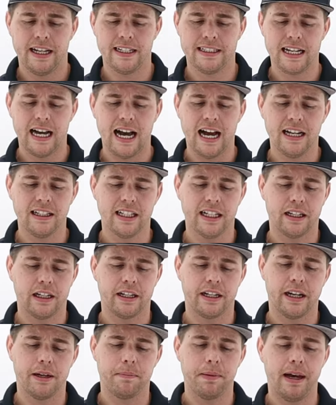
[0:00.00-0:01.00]
is I
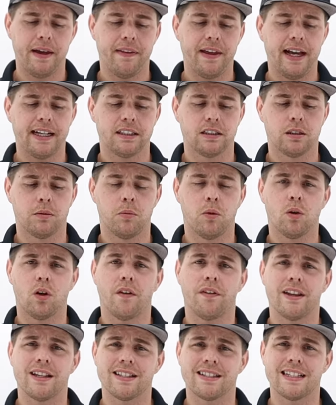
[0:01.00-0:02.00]
like a knee pad that has a little
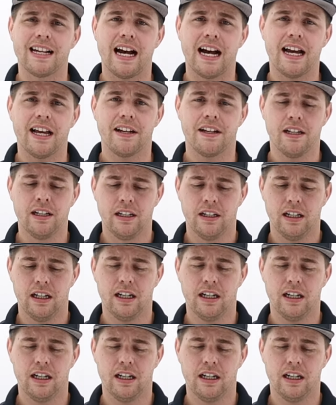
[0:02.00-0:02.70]
more on the side.